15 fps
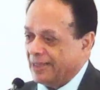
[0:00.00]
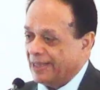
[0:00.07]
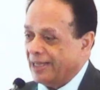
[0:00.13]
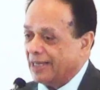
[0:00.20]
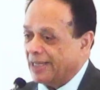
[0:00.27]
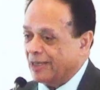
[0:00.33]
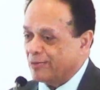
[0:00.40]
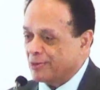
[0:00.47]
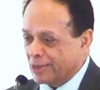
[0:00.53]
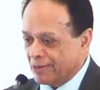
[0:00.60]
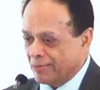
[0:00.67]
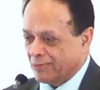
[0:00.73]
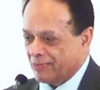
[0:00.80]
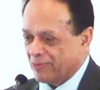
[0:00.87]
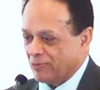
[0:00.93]
They're
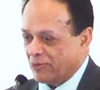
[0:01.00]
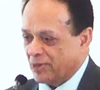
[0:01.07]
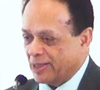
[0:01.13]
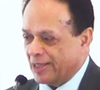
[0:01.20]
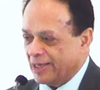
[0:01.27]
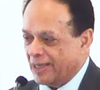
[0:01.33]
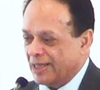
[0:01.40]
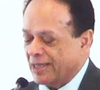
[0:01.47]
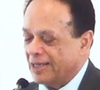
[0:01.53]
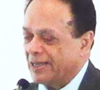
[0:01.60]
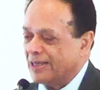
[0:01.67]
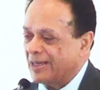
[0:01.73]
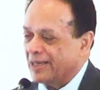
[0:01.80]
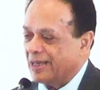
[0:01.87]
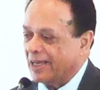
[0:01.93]
given, when
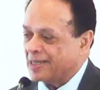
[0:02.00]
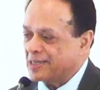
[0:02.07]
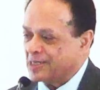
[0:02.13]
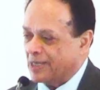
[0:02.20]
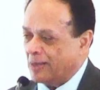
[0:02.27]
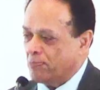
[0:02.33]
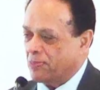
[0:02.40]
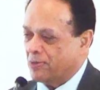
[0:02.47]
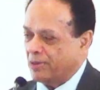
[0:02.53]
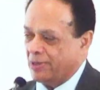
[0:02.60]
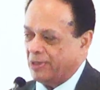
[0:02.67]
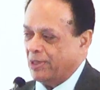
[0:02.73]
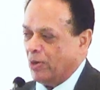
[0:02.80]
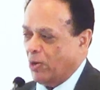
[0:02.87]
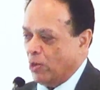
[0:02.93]
they
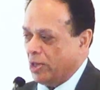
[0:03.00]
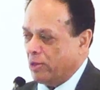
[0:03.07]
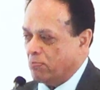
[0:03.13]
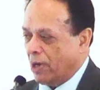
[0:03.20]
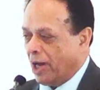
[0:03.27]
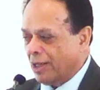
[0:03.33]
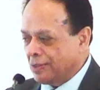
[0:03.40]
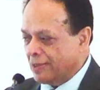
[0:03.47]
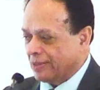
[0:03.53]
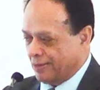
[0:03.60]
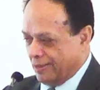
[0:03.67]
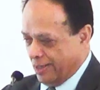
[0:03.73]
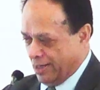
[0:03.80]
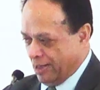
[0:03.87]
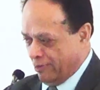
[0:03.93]
accept the holy
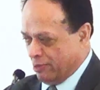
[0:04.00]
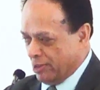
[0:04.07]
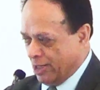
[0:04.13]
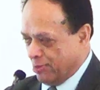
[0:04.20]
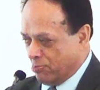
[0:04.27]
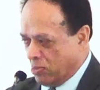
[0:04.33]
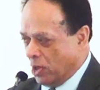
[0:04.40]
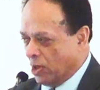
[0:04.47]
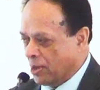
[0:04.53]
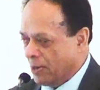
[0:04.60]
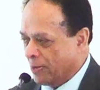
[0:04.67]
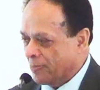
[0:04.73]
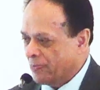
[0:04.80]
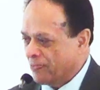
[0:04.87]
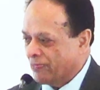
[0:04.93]
path, they're given that book
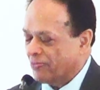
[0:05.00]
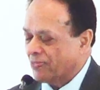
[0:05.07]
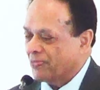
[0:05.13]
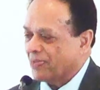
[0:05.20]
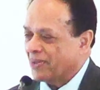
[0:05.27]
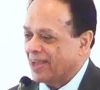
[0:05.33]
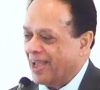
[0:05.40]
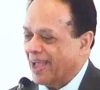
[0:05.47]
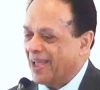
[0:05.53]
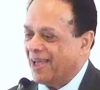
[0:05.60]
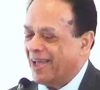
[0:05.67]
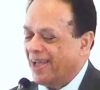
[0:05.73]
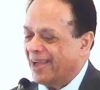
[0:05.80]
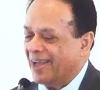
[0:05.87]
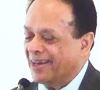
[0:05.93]

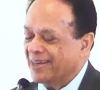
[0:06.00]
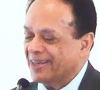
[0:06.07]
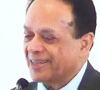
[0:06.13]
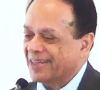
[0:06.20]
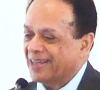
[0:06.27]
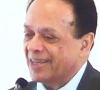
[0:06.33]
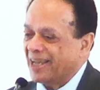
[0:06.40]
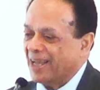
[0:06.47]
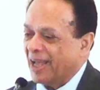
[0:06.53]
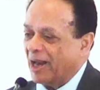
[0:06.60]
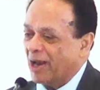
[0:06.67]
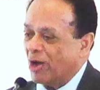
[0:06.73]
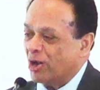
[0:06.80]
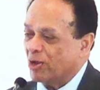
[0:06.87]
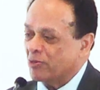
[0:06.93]
and
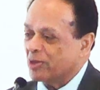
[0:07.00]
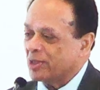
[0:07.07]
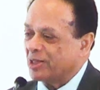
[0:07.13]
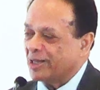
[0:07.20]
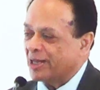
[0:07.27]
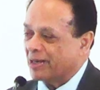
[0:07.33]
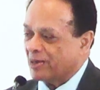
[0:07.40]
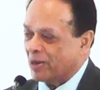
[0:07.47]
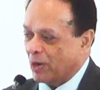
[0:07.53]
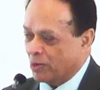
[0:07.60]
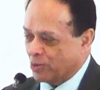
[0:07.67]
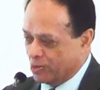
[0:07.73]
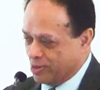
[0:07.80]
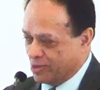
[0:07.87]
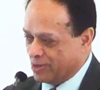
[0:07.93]
along with their
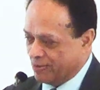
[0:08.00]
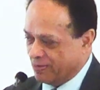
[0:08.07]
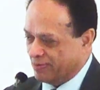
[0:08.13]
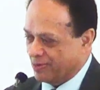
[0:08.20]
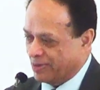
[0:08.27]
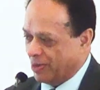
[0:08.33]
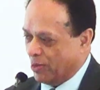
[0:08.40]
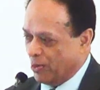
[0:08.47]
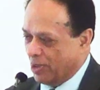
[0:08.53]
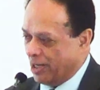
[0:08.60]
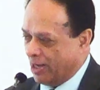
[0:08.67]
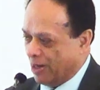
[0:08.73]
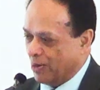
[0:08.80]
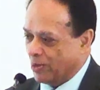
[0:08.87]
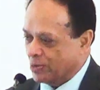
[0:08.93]
clothes, the
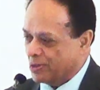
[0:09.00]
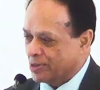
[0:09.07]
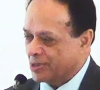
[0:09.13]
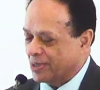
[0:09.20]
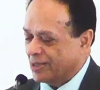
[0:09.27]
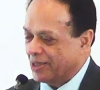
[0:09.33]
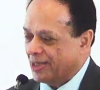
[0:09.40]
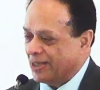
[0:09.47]
holy clothes,